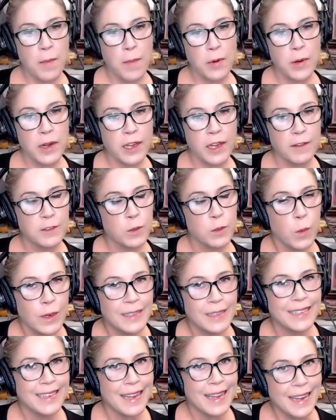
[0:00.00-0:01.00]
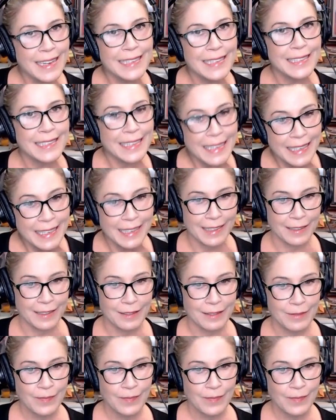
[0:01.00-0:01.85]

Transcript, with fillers: February of 2018.